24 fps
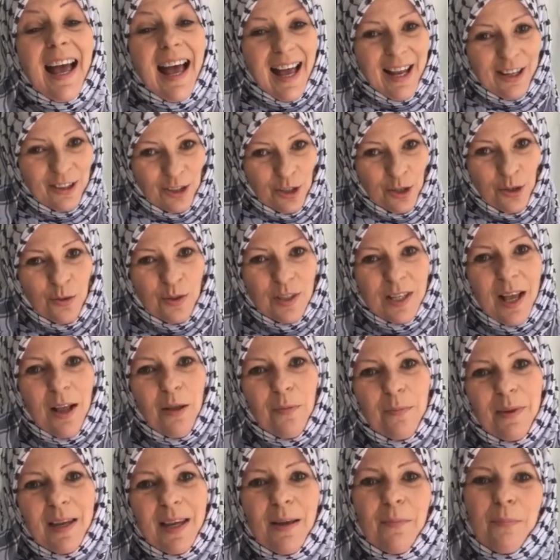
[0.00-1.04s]
And you
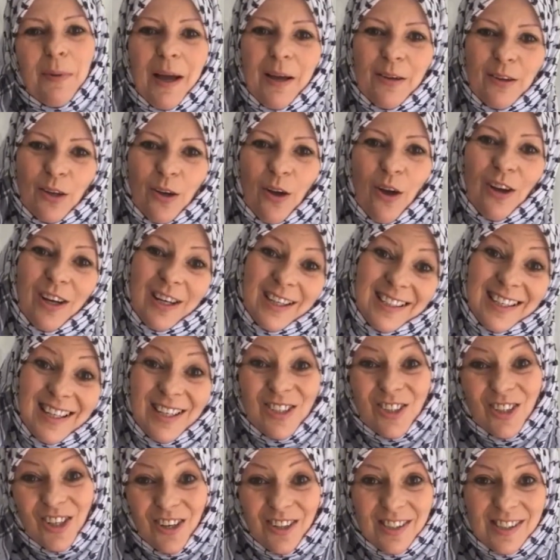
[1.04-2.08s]
tell me about your holiday
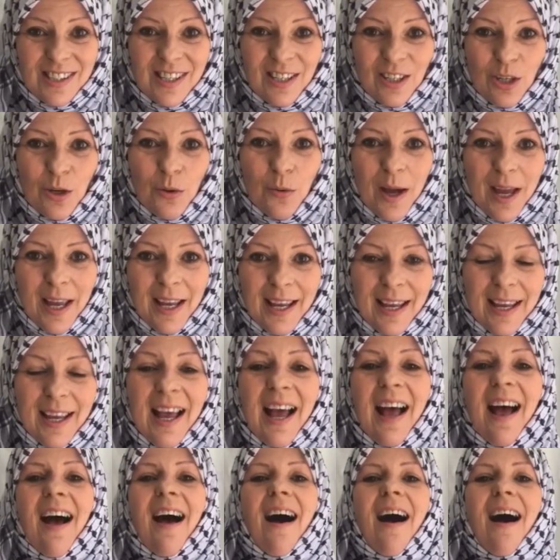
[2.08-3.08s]
shots in UAE.